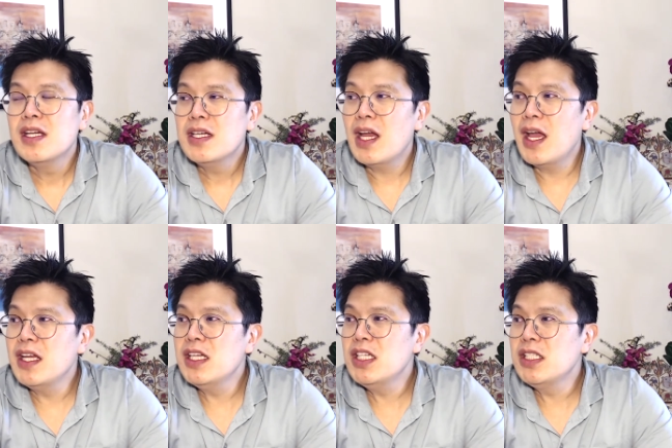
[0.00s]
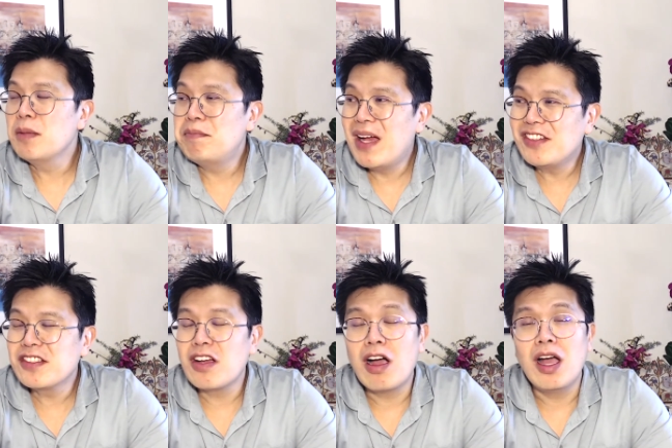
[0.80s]
A, the best
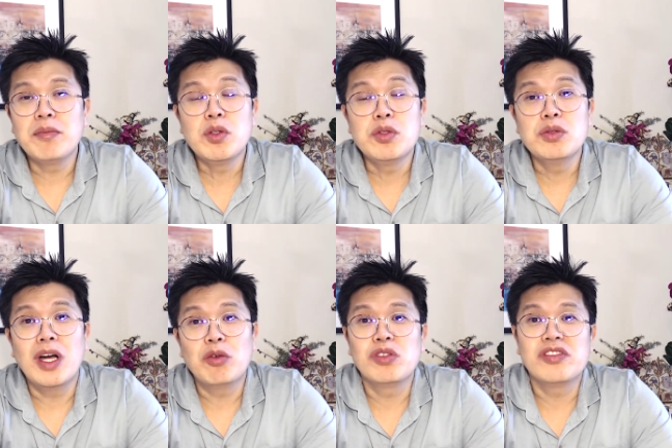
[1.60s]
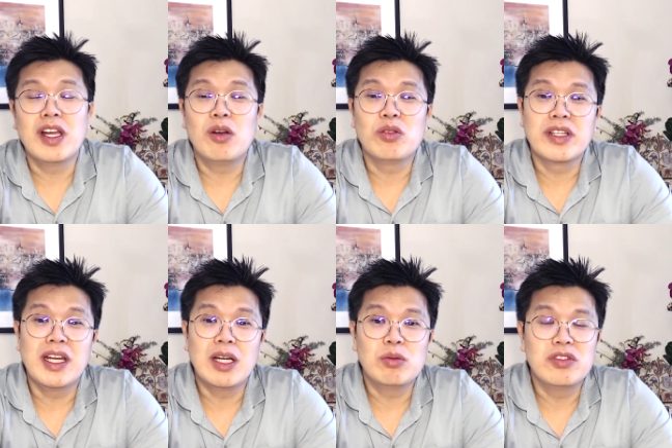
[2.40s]
time to do ultrasound
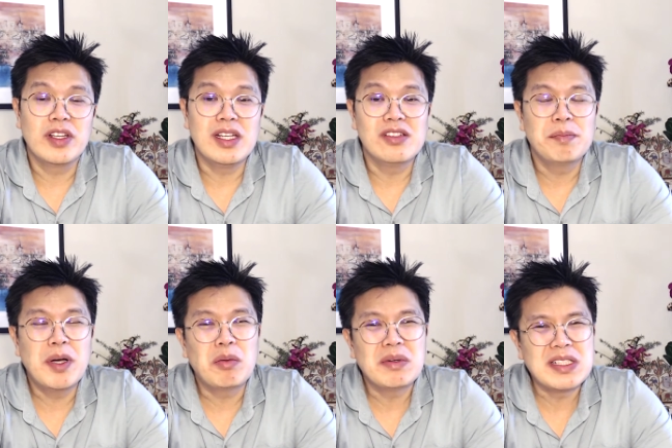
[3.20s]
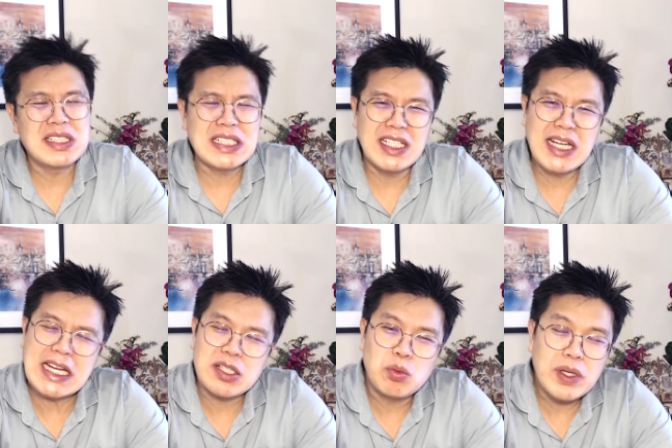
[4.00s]
scan, I would say, is about
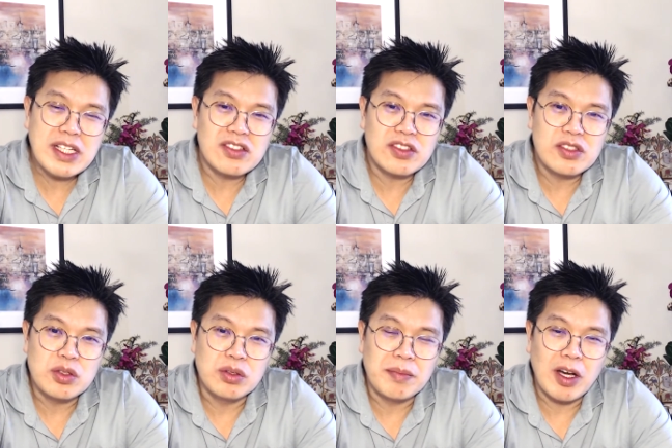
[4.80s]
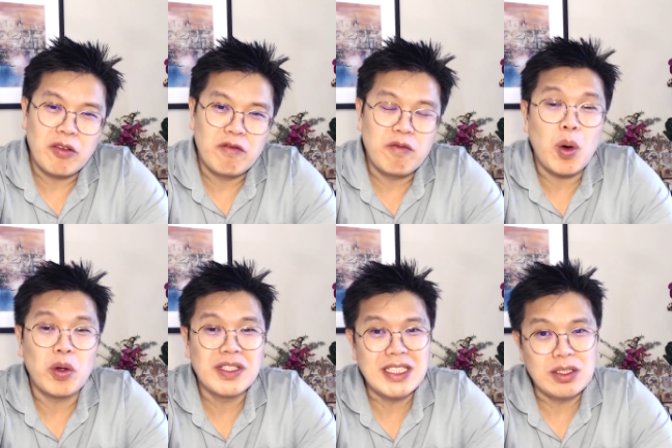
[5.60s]
8 weeks to about
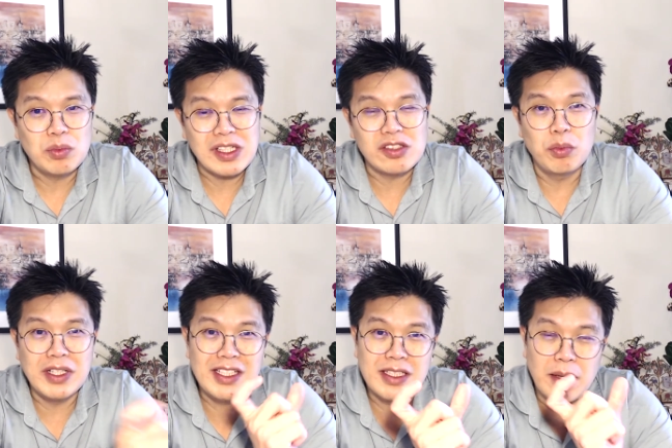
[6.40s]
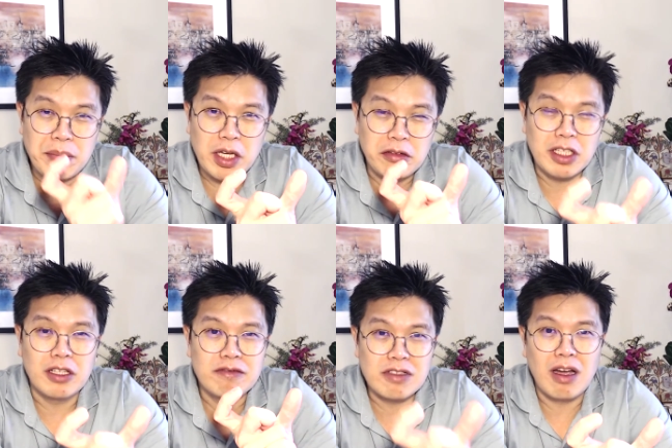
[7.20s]
14 weeks within that period
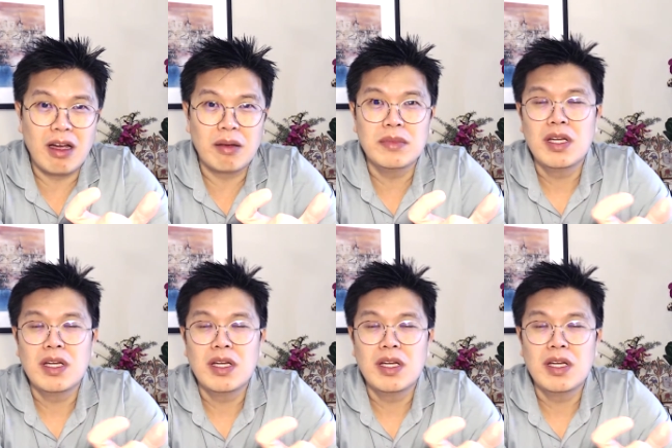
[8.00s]
of time.